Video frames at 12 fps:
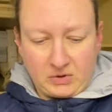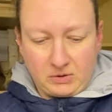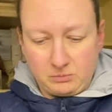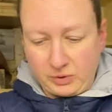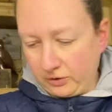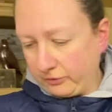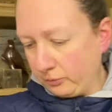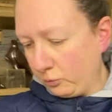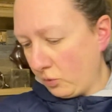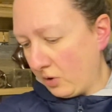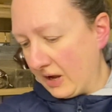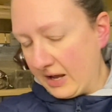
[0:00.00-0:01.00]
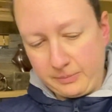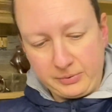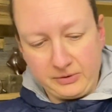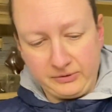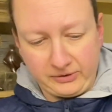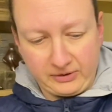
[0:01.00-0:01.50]
Because what
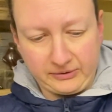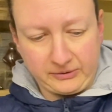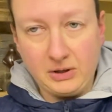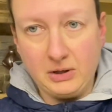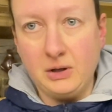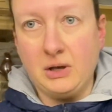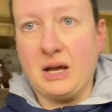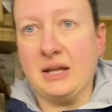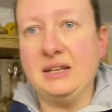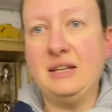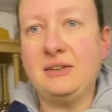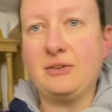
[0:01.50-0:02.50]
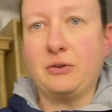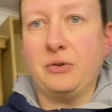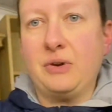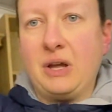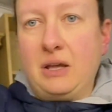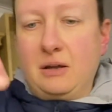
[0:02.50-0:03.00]
happens is I need to
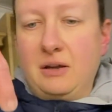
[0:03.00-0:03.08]
create